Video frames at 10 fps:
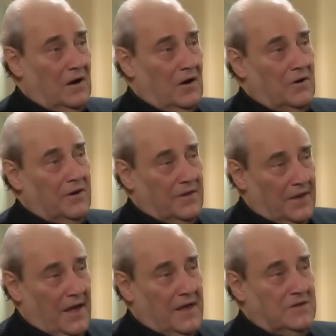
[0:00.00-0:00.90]

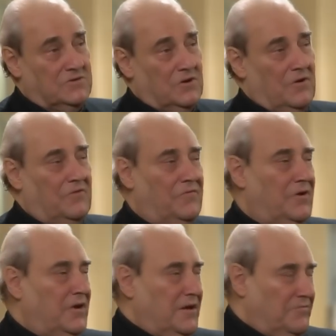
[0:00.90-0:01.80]
organized a
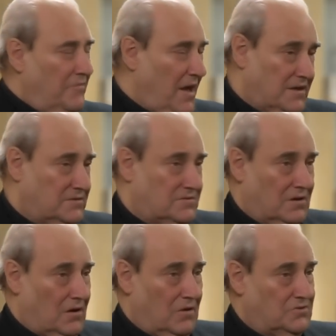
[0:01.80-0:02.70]
very
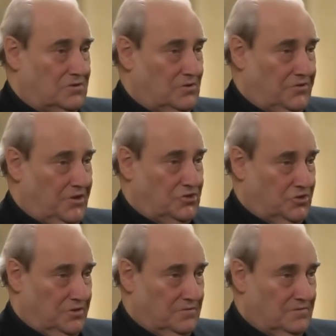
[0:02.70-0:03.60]
vast
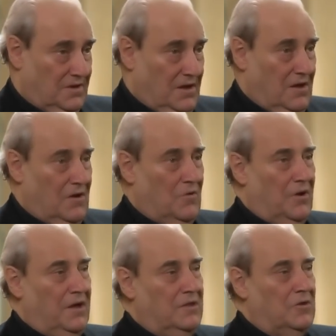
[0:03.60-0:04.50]
consultation
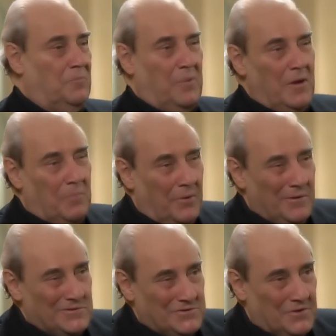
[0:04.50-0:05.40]
in the
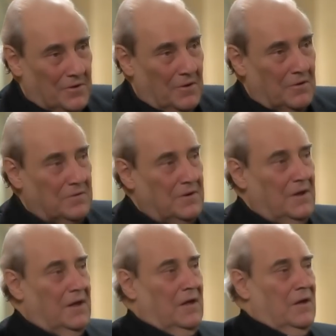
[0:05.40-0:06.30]
papers, you know,
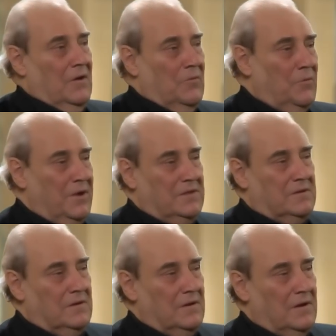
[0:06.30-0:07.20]

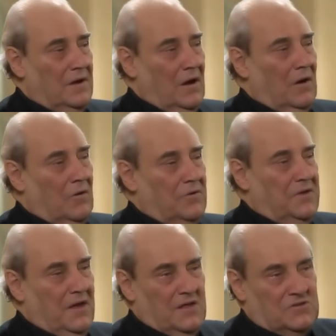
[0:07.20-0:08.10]
with
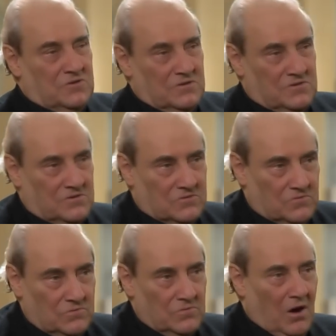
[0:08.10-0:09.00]
audiences
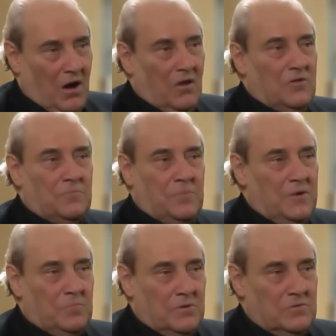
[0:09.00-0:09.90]
to all the
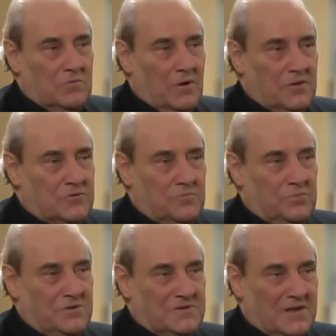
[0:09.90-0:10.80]
people who want to
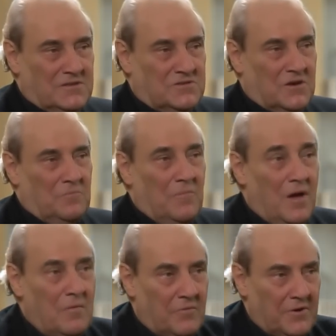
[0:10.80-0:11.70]
present some
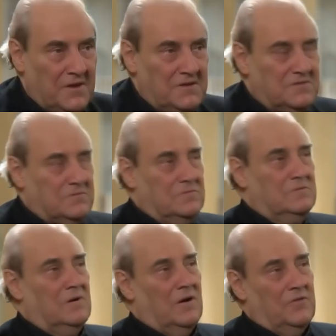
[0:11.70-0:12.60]
memories
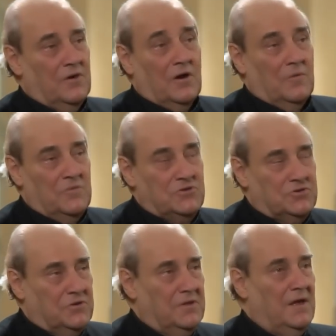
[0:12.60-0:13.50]
to the
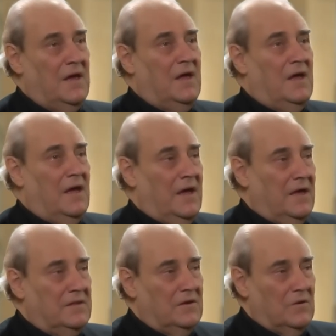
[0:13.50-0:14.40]
Commission.
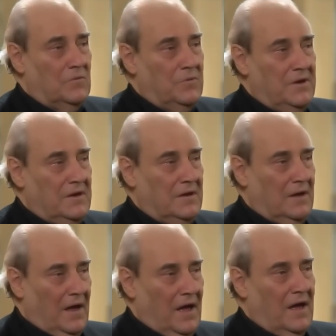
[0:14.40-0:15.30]
And
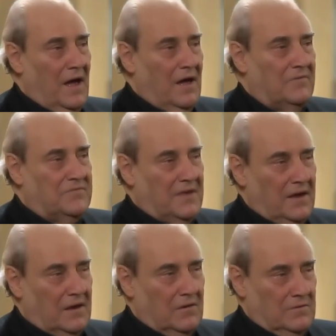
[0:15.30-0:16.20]
we have
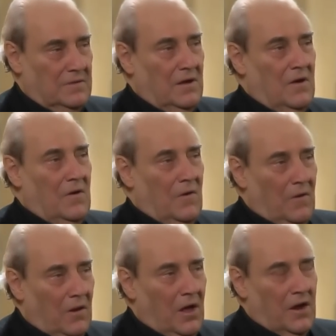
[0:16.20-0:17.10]
taken
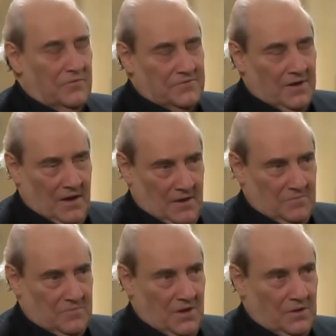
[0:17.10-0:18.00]
a lot of
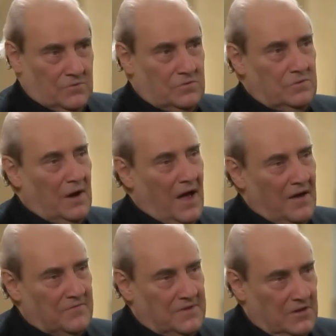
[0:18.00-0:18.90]
time to
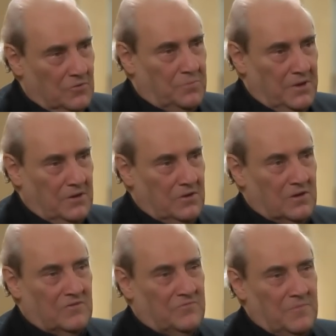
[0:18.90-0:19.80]
have the
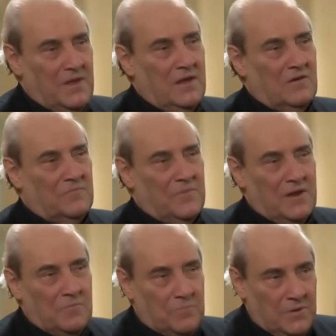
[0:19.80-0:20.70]
opinion of
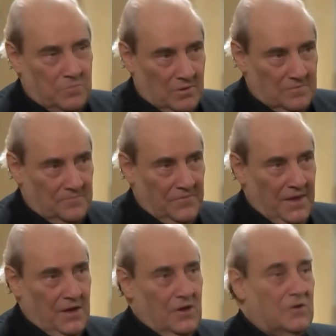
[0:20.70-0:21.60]
many people.
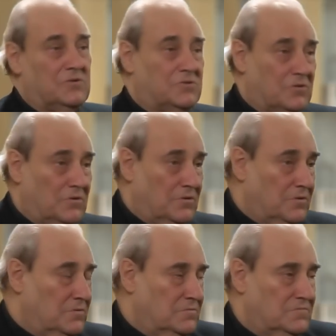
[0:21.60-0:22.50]

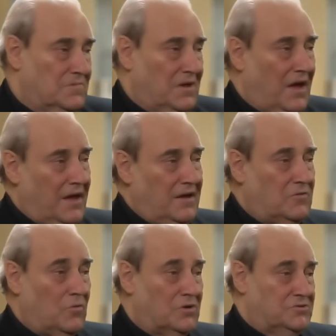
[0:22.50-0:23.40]
So
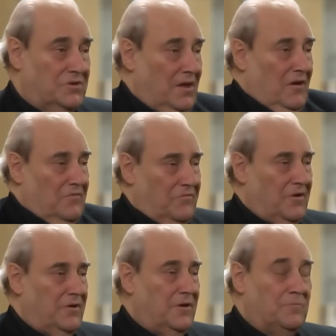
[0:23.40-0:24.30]
it was a
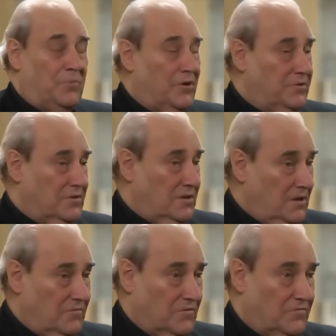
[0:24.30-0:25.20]
very important
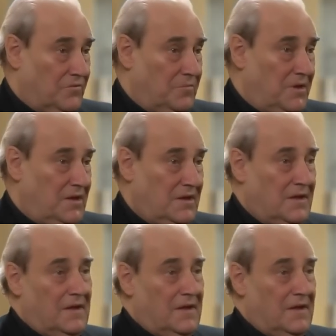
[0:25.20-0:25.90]
event for me.